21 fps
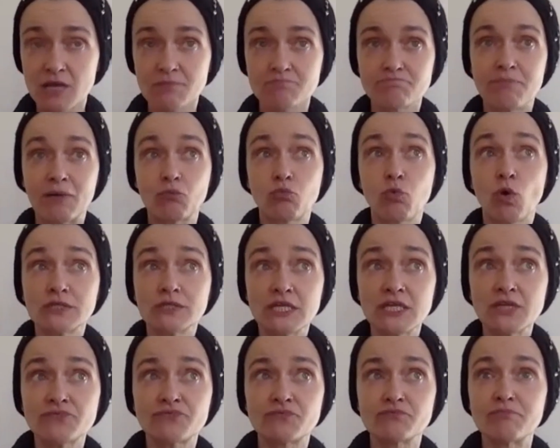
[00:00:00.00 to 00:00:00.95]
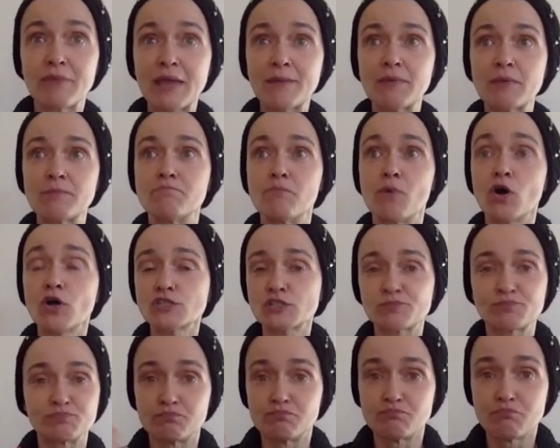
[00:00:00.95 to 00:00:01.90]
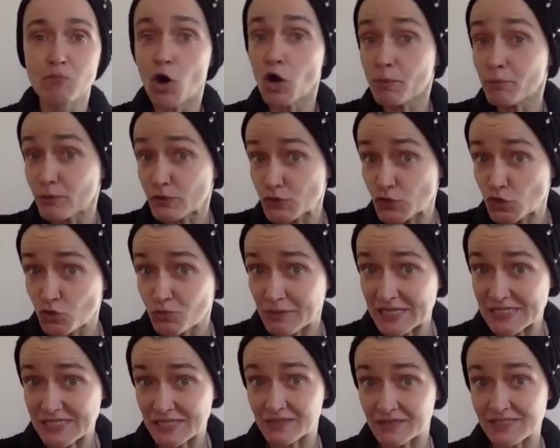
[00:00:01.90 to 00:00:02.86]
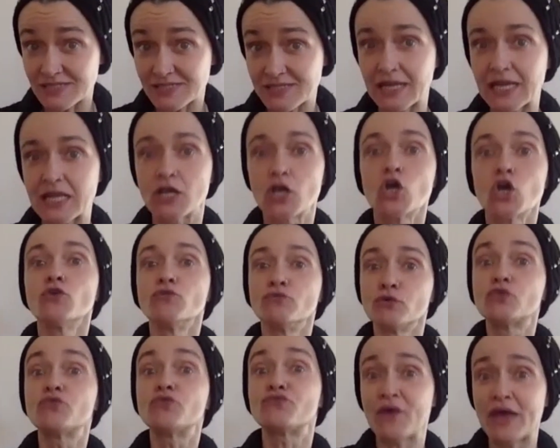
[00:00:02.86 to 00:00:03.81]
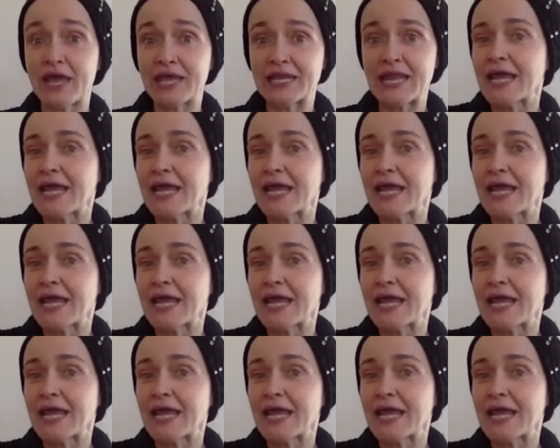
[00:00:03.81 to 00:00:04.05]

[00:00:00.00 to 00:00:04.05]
but what if maybe more posthumanist understanding would fed?